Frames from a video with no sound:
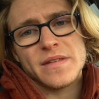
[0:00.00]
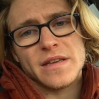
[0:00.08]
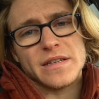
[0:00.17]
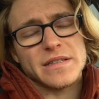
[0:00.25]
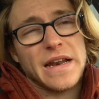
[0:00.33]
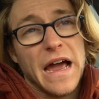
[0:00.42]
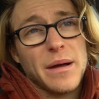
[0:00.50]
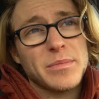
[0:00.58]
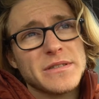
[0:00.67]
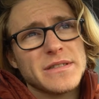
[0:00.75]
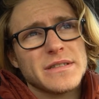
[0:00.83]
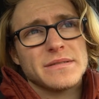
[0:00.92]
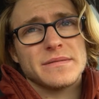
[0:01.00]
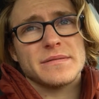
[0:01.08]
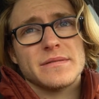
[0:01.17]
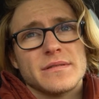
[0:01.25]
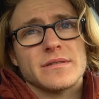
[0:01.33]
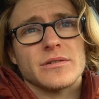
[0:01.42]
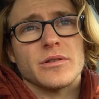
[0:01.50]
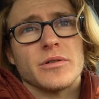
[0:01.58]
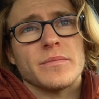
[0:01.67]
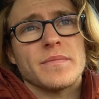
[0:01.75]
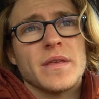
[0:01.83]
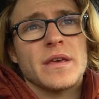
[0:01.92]
Guess it happens.
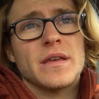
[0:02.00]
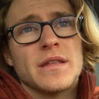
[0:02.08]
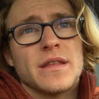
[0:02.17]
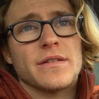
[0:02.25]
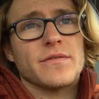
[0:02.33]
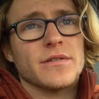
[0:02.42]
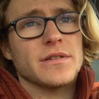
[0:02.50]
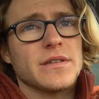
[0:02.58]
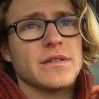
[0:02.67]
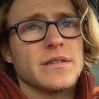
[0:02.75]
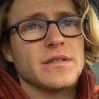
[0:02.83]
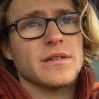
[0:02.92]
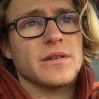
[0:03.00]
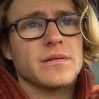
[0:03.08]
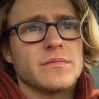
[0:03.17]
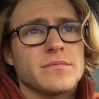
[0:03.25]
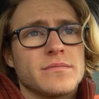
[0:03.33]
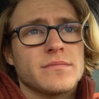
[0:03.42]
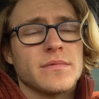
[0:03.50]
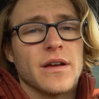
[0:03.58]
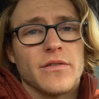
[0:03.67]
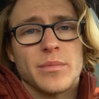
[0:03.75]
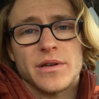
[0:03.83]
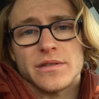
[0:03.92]
So thankfully, you know,
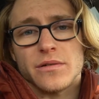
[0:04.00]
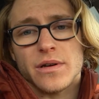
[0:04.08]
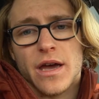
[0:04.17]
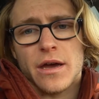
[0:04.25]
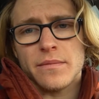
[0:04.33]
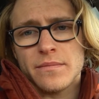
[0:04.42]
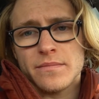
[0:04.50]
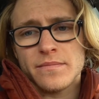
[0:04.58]
everybody's okay.